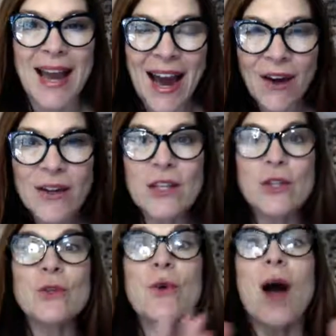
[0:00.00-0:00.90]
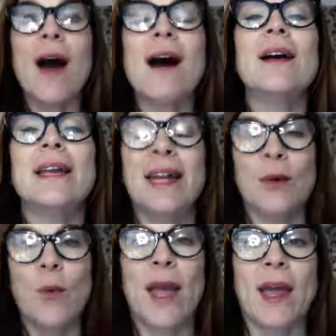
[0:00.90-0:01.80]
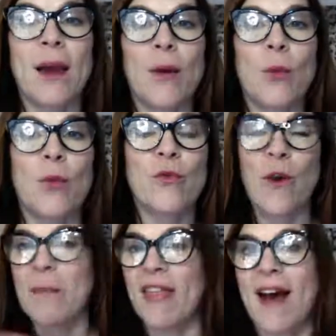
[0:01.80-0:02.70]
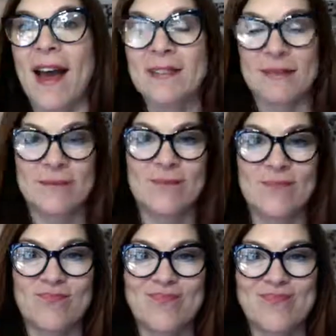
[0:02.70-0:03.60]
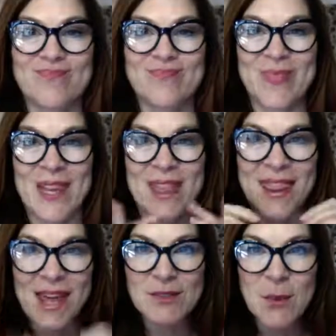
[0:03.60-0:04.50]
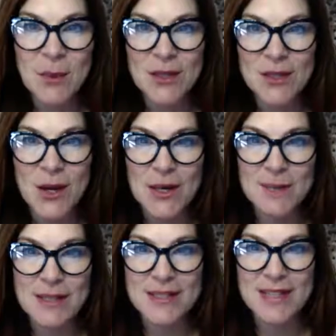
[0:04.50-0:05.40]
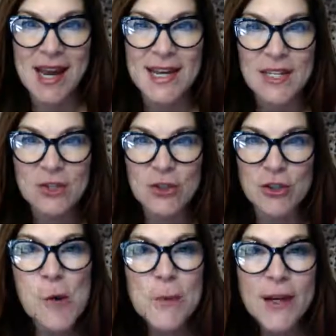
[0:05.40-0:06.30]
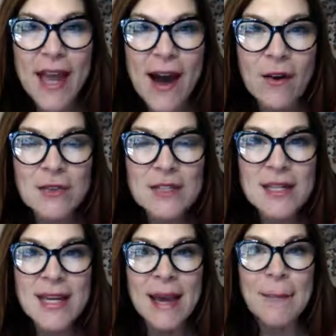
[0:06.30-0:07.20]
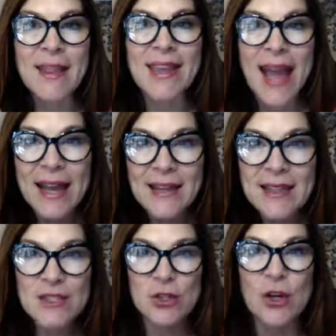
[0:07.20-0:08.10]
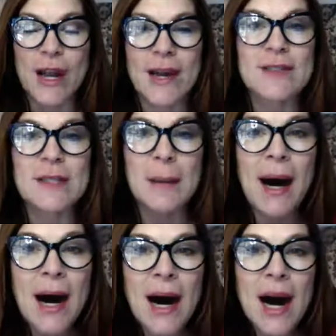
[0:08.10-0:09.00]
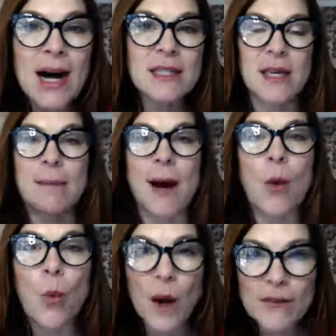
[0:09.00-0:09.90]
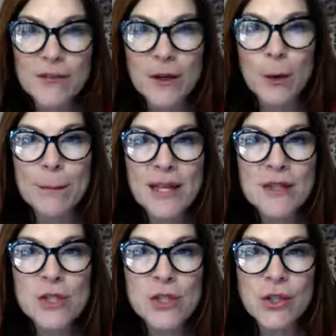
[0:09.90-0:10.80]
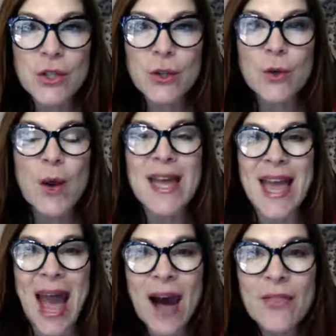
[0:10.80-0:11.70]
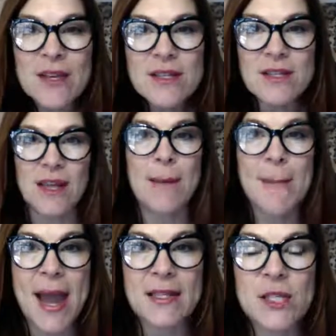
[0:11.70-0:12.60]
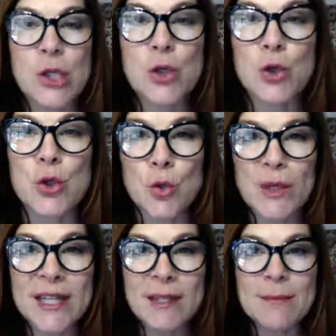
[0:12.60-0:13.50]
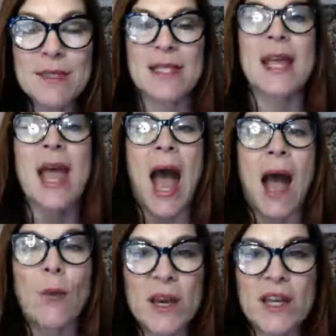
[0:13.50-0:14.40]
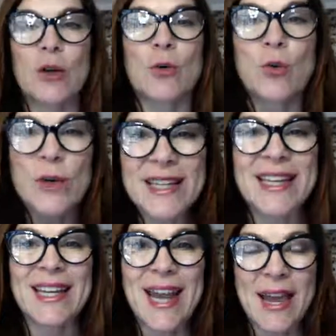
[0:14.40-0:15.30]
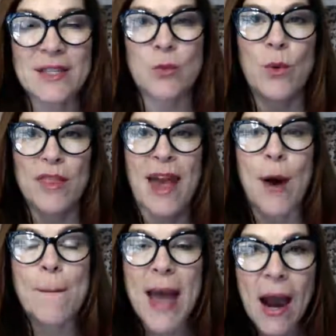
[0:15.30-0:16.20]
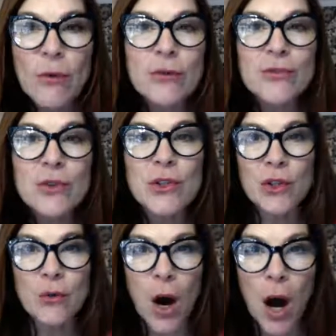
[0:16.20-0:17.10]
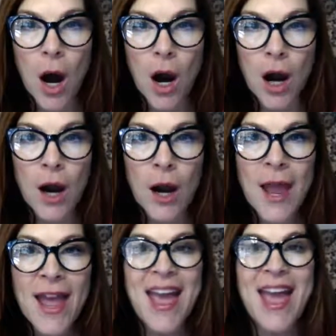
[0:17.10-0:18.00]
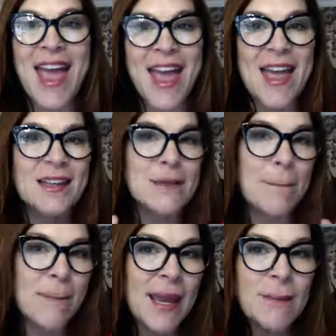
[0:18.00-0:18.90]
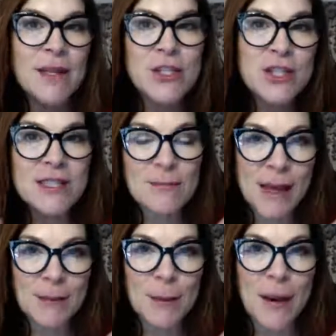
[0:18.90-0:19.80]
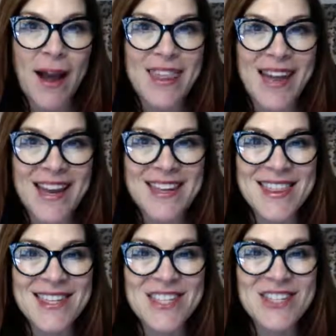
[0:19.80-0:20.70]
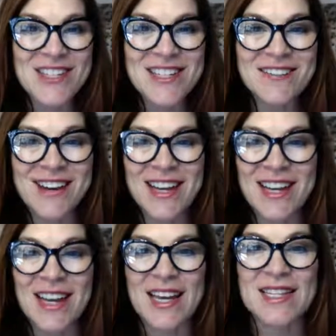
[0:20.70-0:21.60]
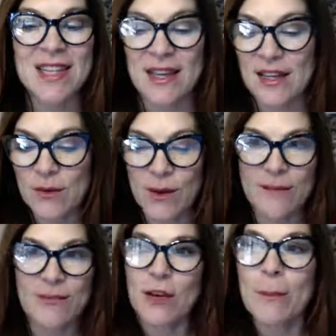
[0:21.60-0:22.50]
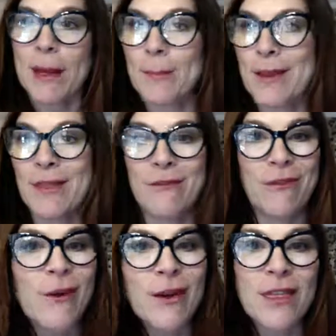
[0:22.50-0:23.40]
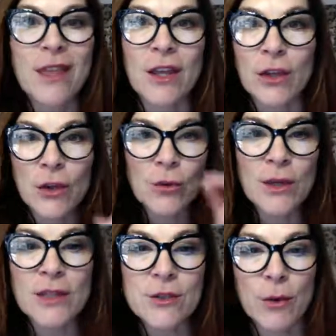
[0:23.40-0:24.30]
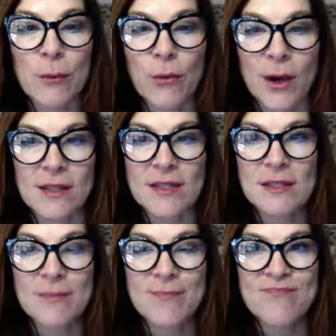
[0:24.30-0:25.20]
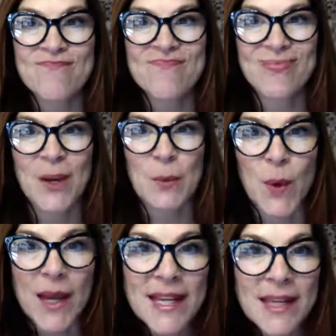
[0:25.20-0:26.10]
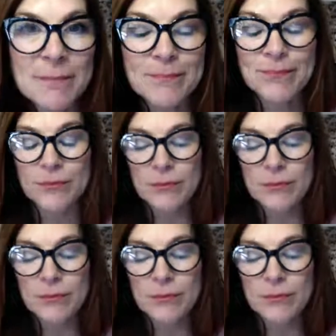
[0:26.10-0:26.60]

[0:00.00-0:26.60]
How can you get away from that? That's what we're going to talk about today. Get your notebook out. By the end of this, you're going to have some ahas about what fear means to you, how this is impacting your dreams. I want you to reconnect with how powerful you are. And maybe, just maybe by the end of this, you're going to recognize that, you know what? Fear might be the very thing you need to embrace. Ready?